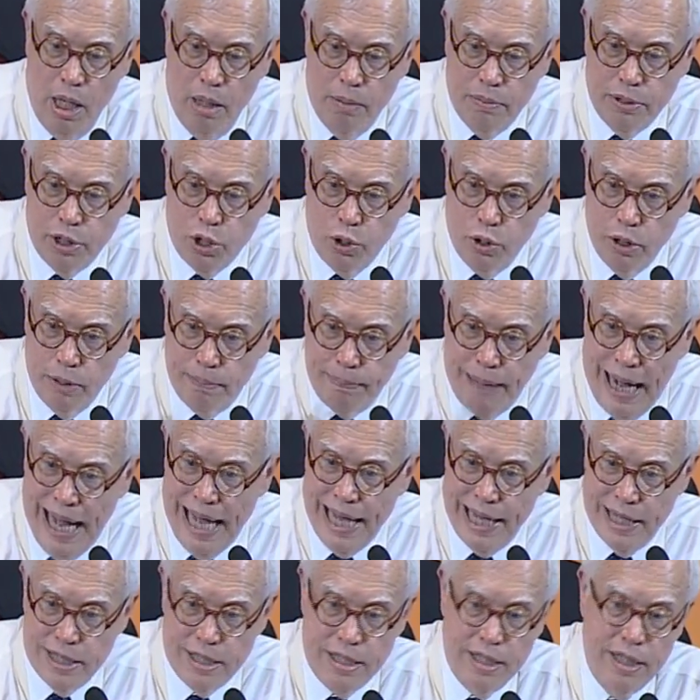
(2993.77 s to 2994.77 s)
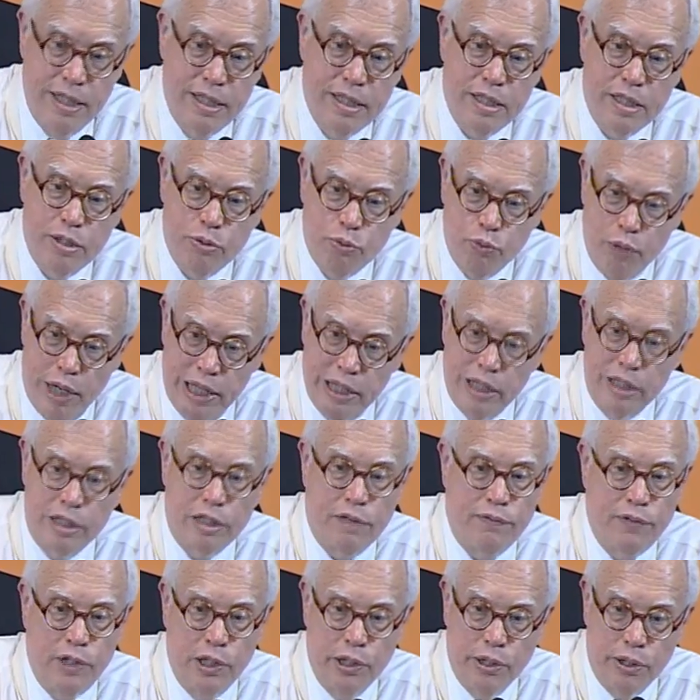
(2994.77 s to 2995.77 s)
So the bias is
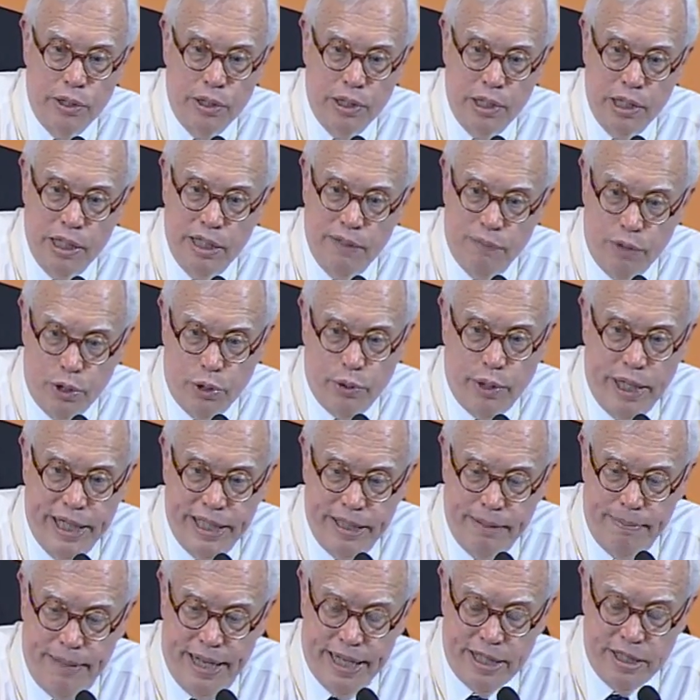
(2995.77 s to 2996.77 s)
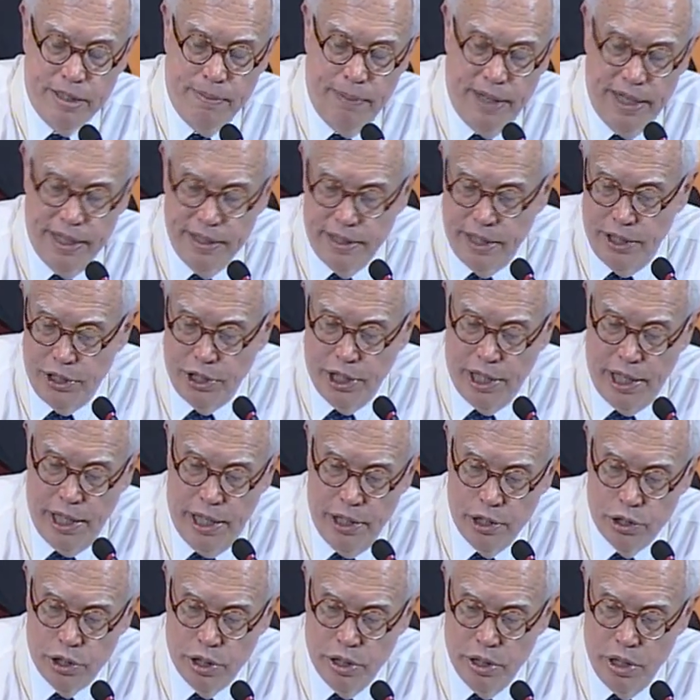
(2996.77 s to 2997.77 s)
relatively early if we're trying to maximize
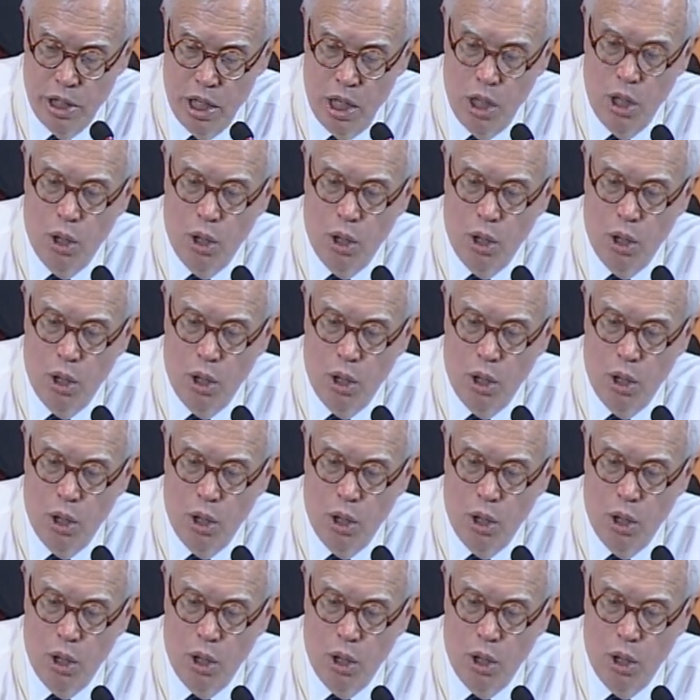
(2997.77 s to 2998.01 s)
education,